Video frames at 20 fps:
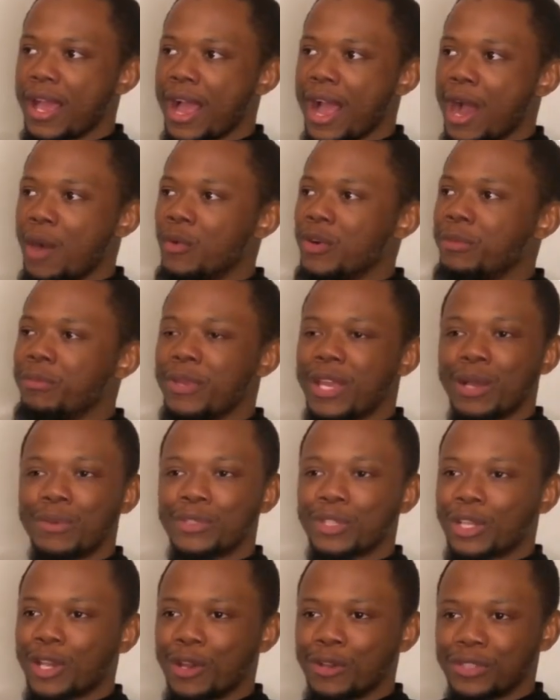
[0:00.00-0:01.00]
I wouldn't be able
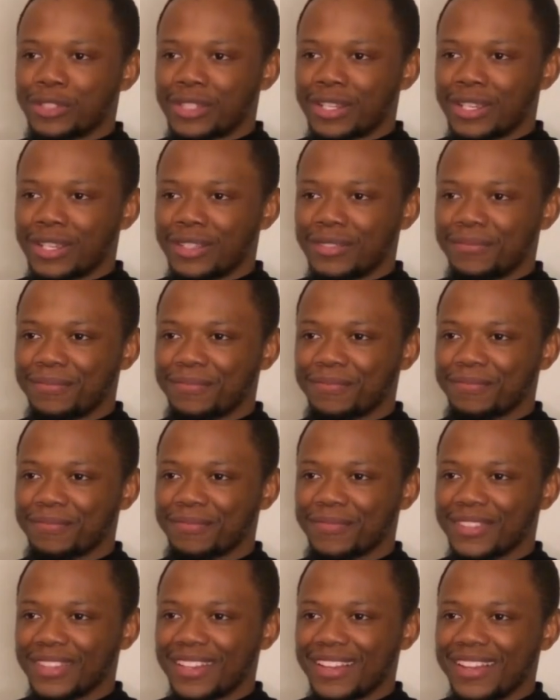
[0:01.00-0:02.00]
to coast it,
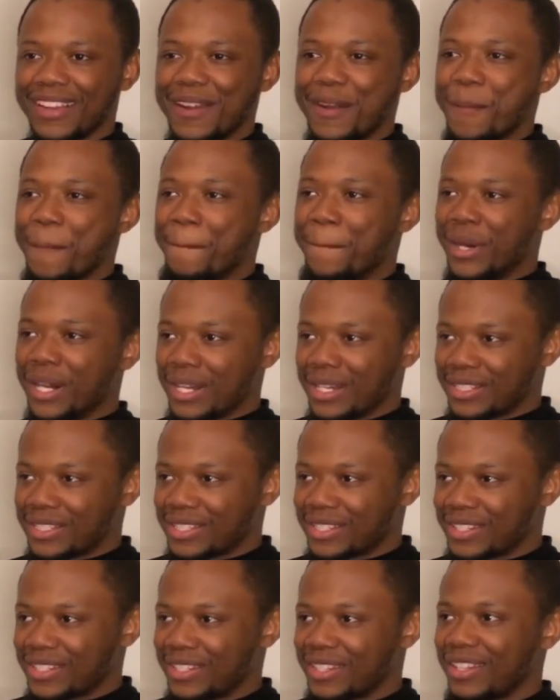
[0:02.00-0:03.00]

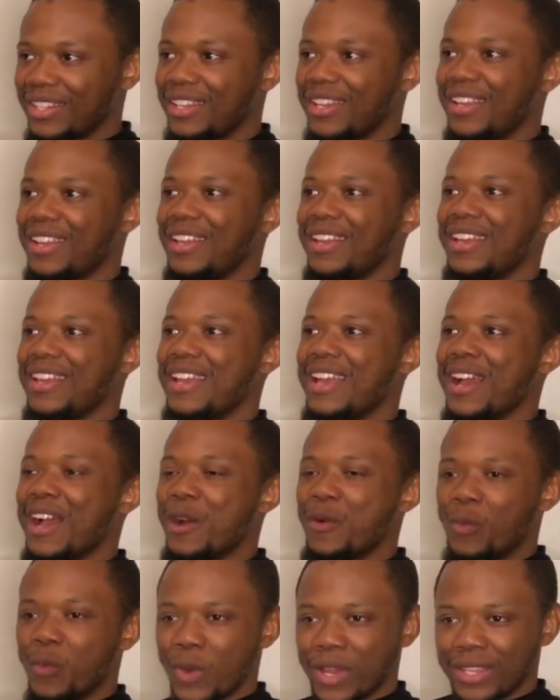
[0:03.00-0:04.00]
but
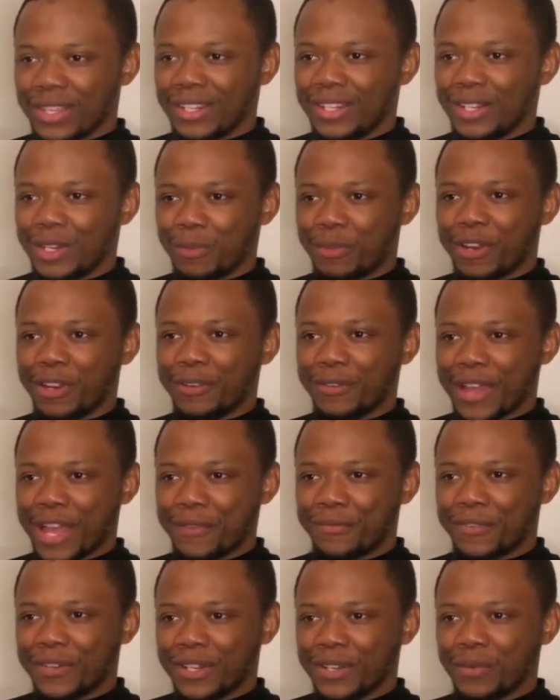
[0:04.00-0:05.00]
with a little bit of
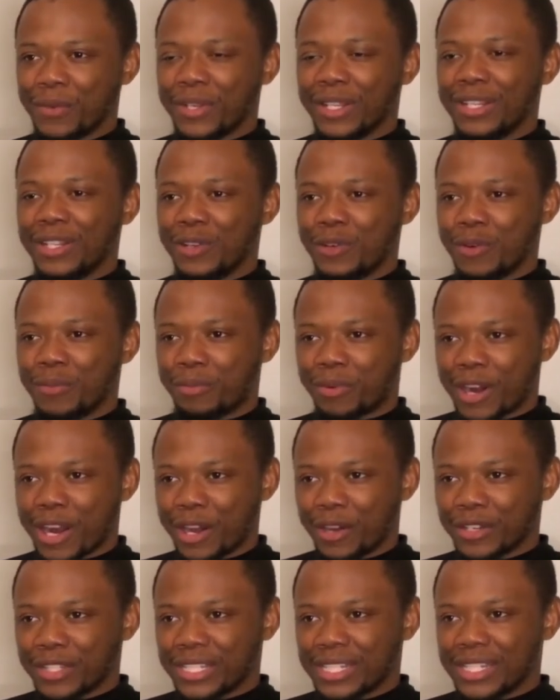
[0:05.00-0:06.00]
effort, with a little
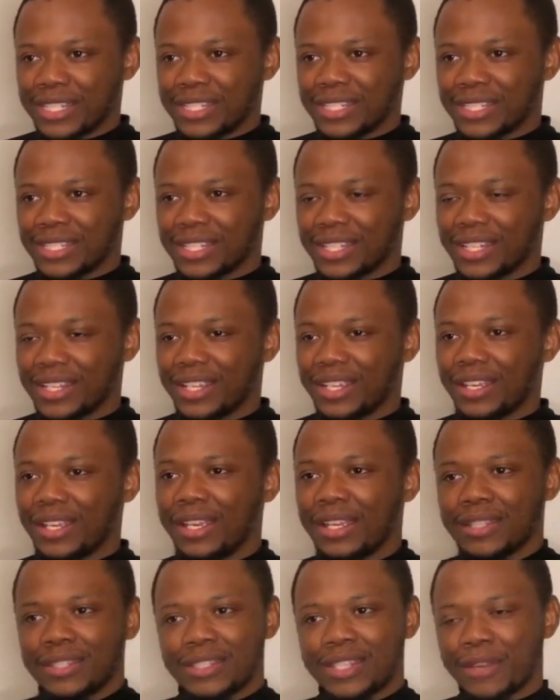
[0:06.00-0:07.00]
priorities,
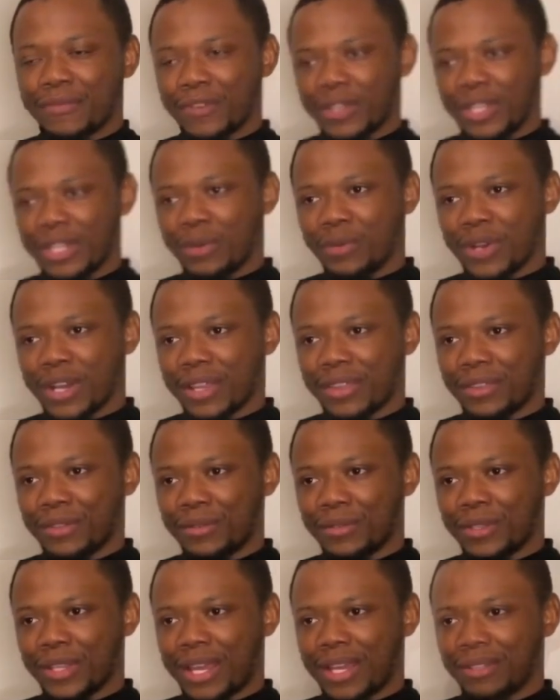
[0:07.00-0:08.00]
it's definitely worth
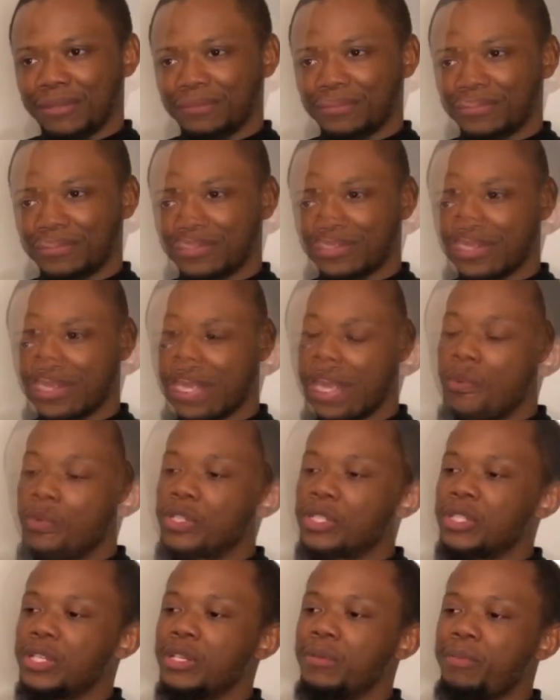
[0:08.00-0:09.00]
all that. It
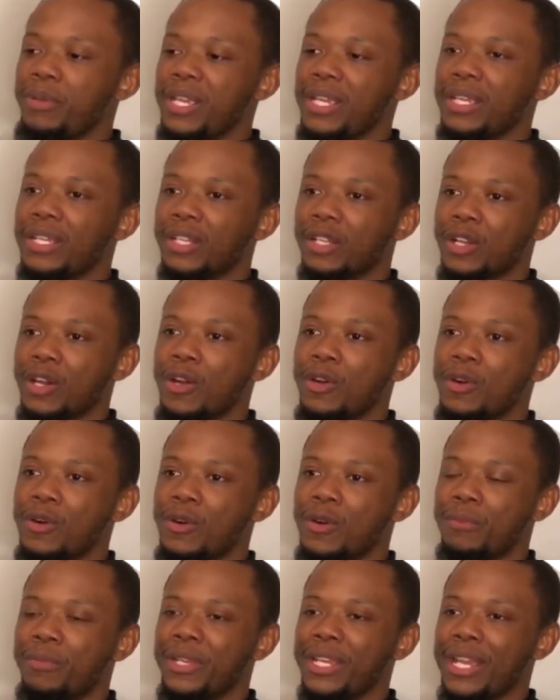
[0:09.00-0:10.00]
was good being in a
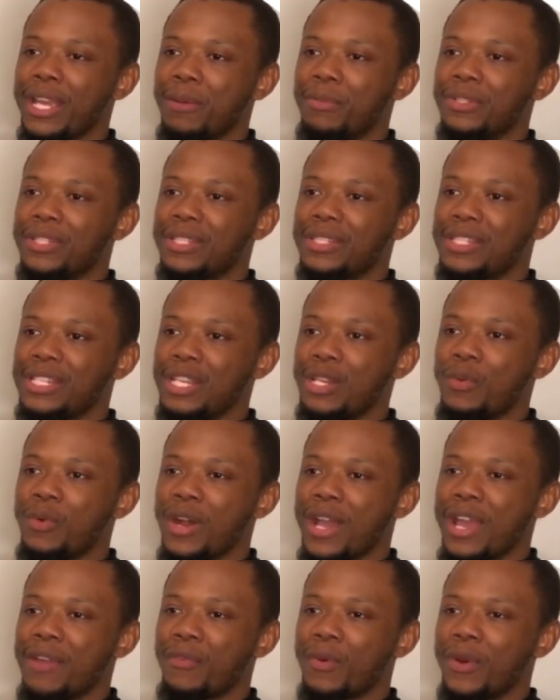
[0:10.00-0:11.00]
cohort, being able to see
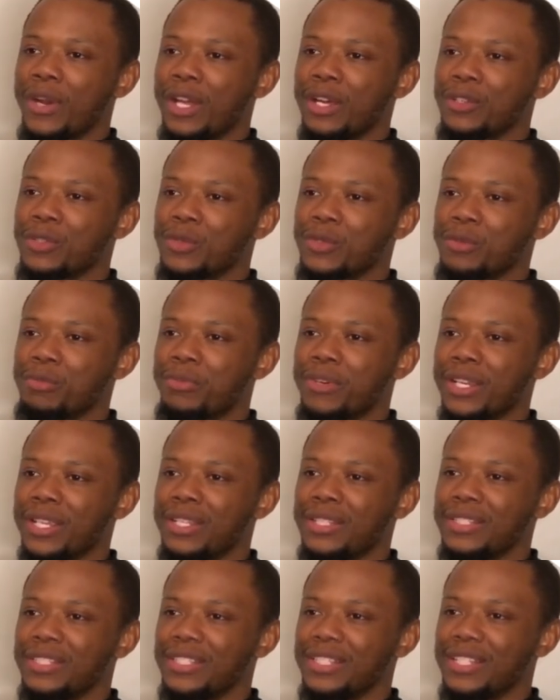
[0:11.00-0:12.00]
what everyone else was
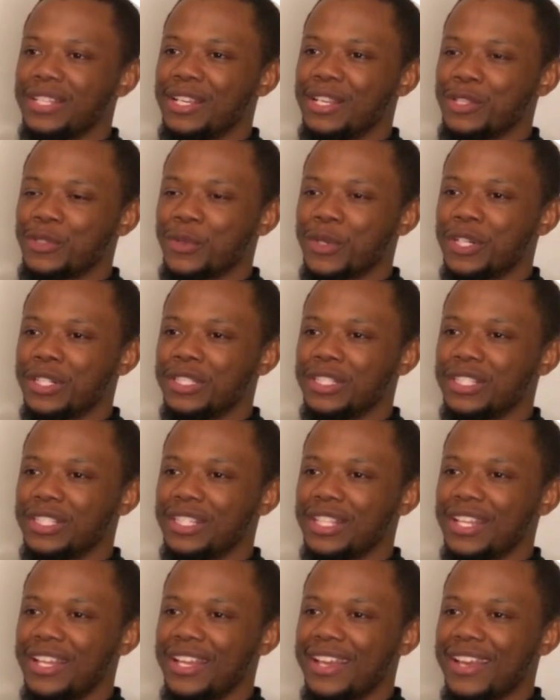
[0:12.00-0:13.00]
bringing as well.
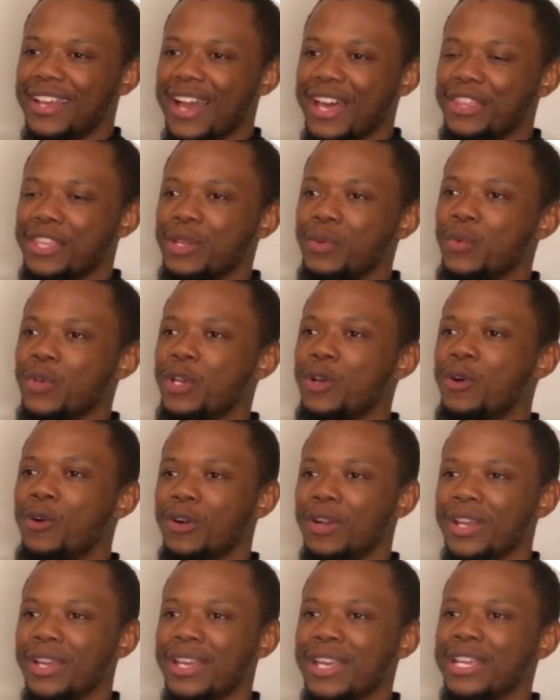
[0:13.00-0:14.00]
I think we
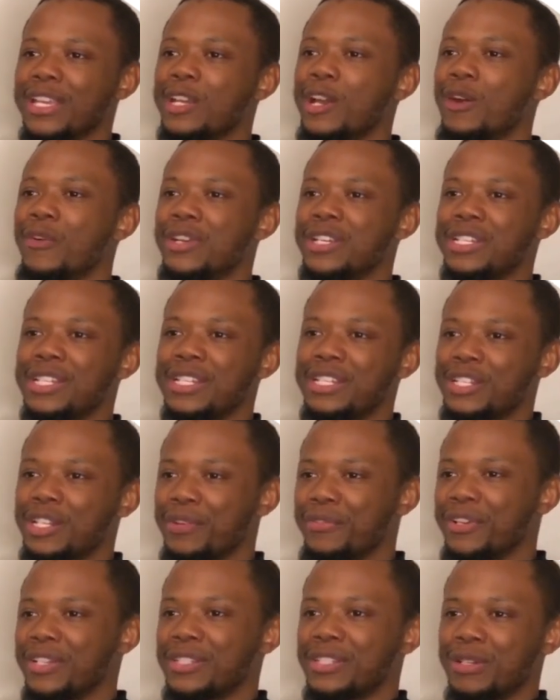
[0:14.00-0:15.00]
all encouraged each
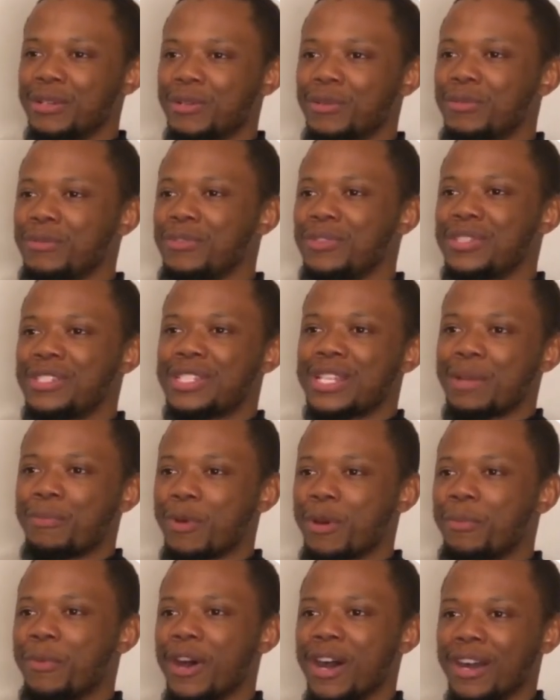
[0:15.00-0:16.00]
other to step
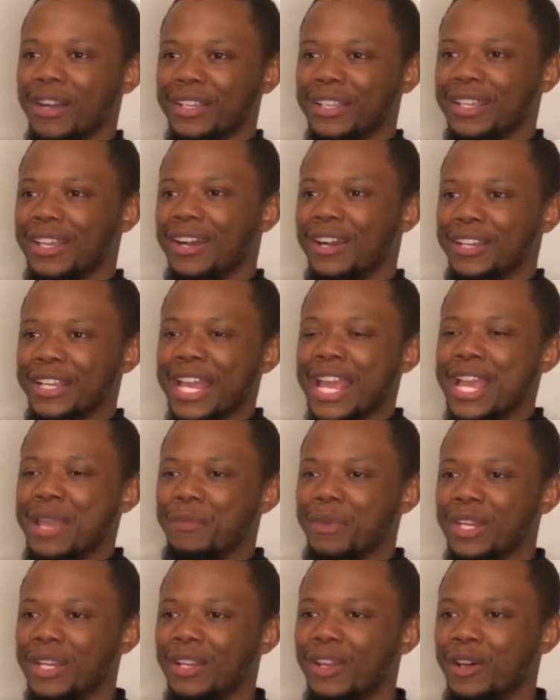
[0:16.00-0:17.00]
up our
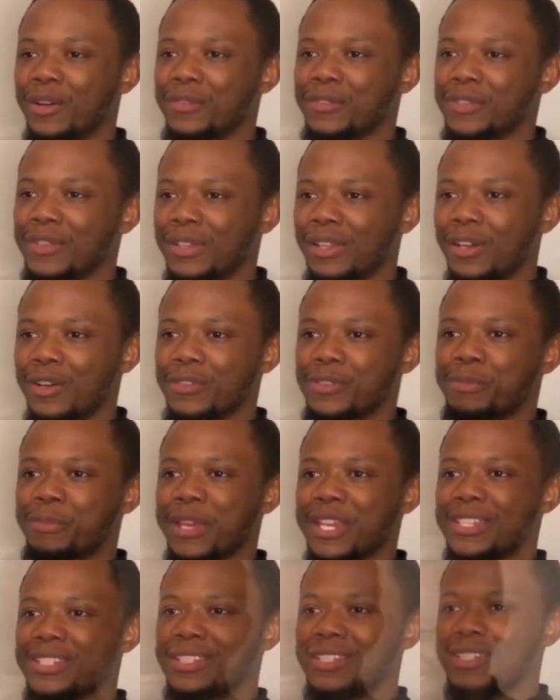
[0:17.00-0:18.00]
game in a lot of
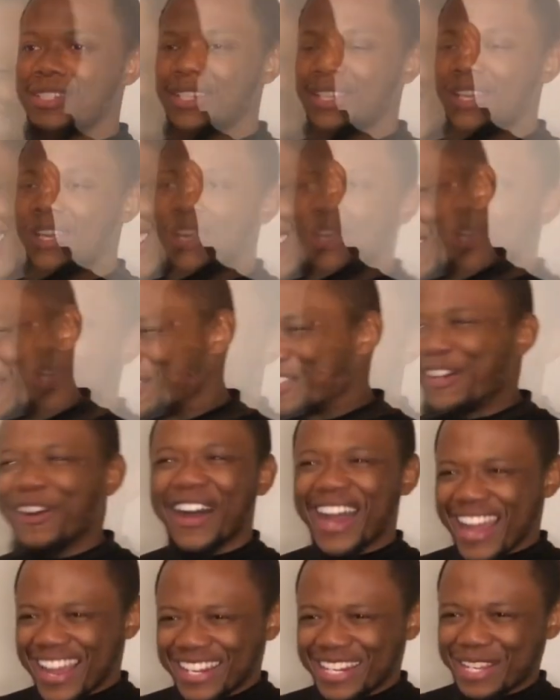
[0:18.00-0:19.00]
spaces. You know, there was no
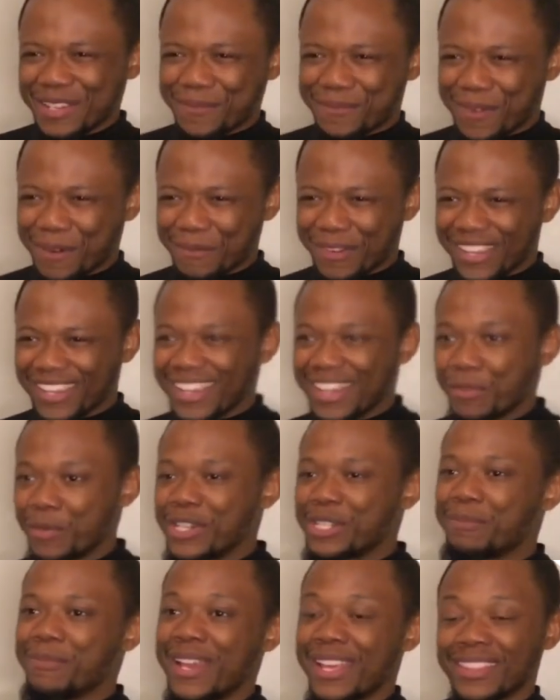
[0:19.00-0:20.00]
hiding from it,
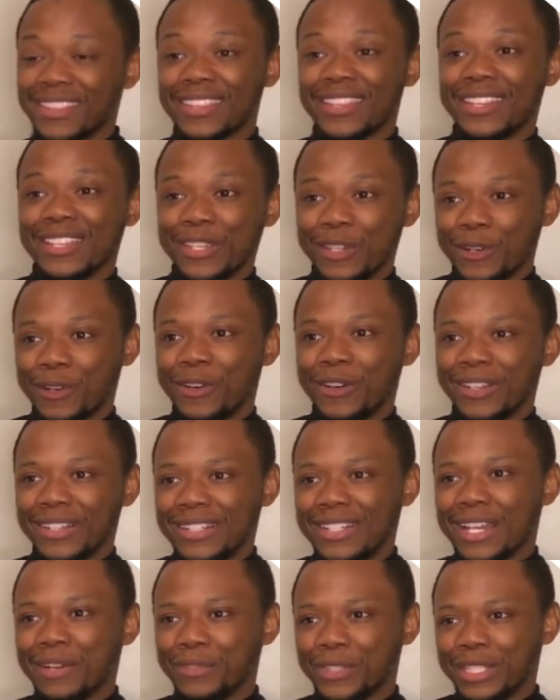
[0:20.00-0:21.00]
which meant that your
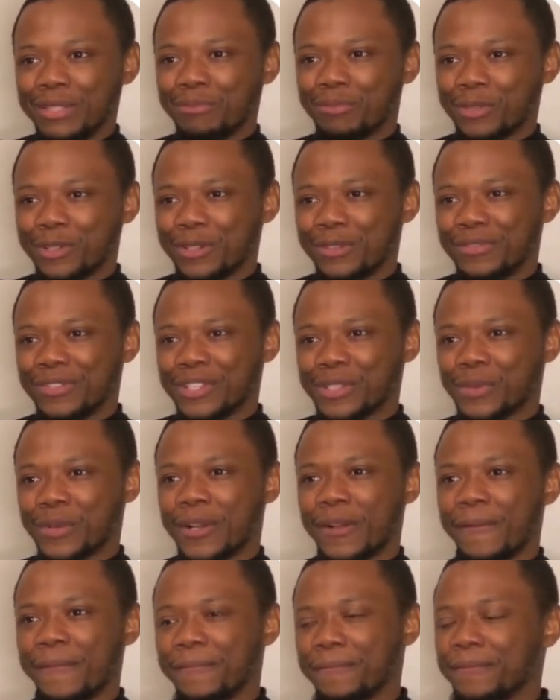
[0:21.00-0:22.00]
level improved as
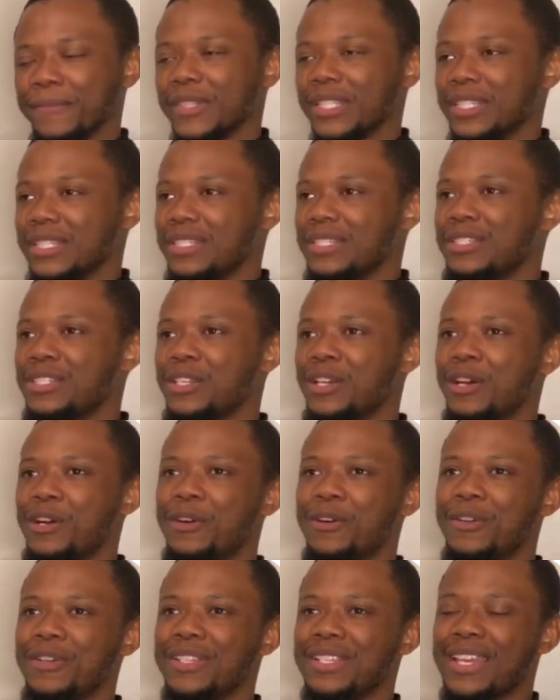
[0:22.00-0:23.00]
well.
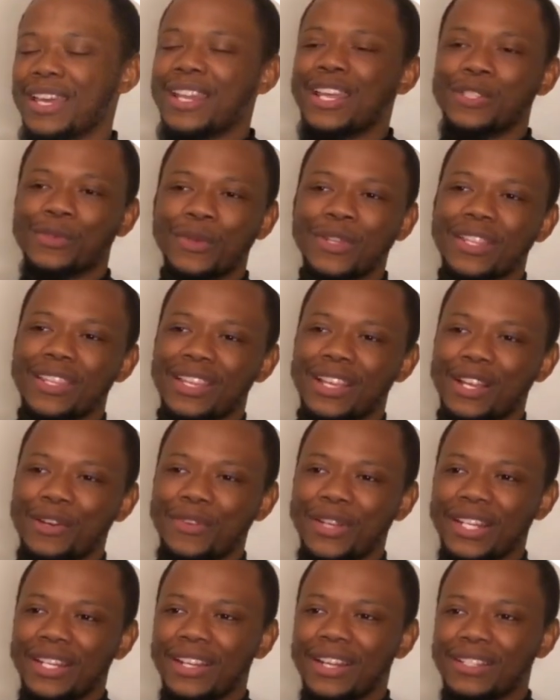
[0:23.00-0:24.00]
So yeah, that's one thing I
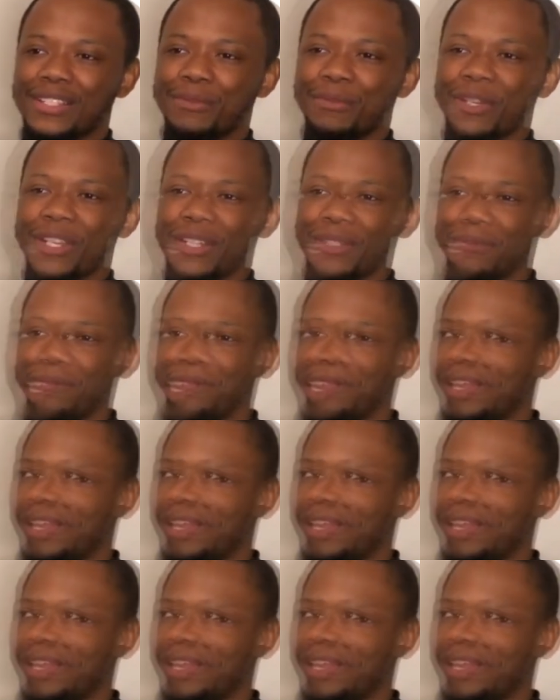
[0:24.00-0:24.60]
really liked about it.